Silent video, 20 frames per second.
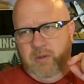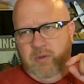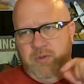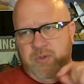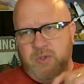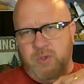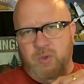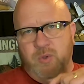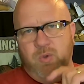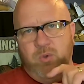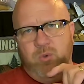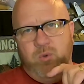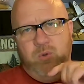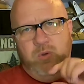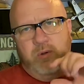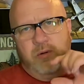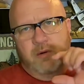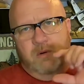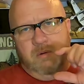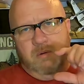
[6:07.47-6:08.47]
do
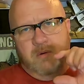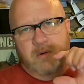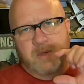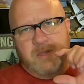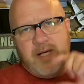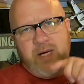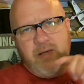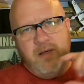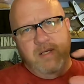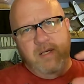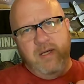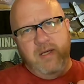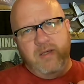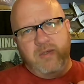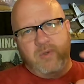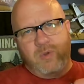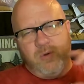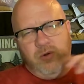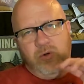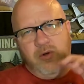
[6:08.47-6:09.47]
the techniques,
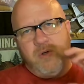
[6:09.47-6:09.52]
or